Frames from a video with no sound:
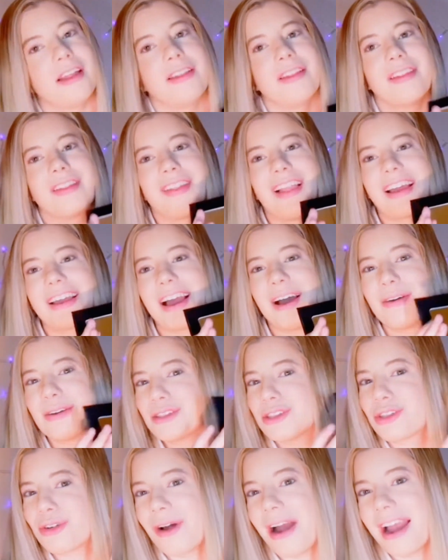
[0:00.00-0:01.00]
like I
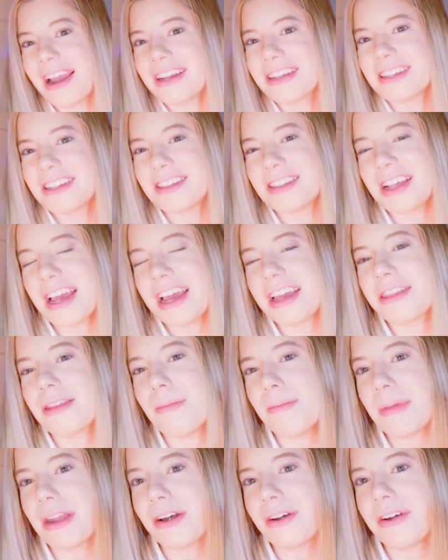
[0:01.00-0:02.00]
was trying to say, the
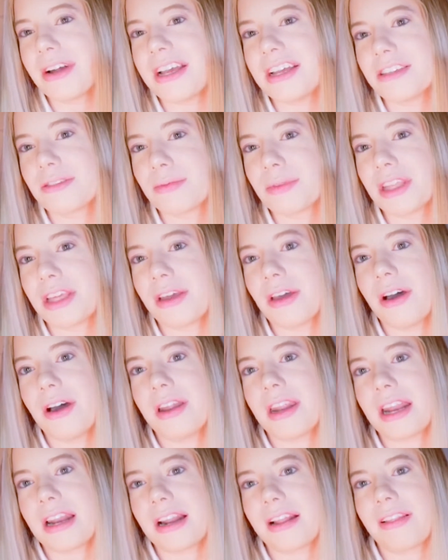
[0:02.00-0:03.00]
mirror is really good
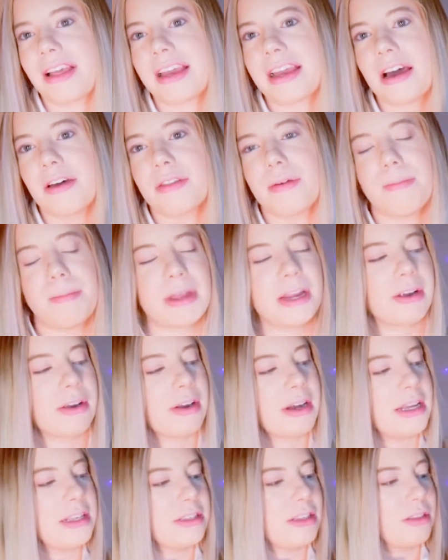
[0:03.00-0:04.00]
and I like how the mirror
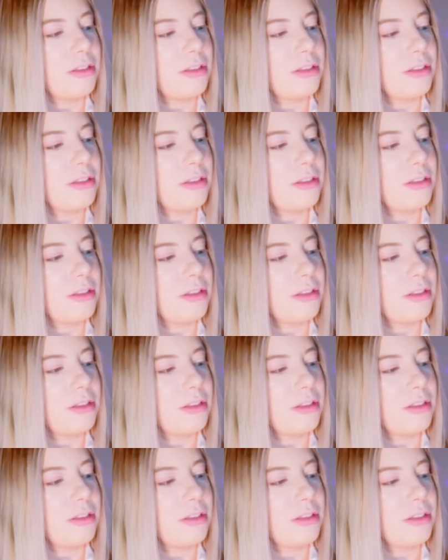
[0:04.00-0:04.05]
isn't the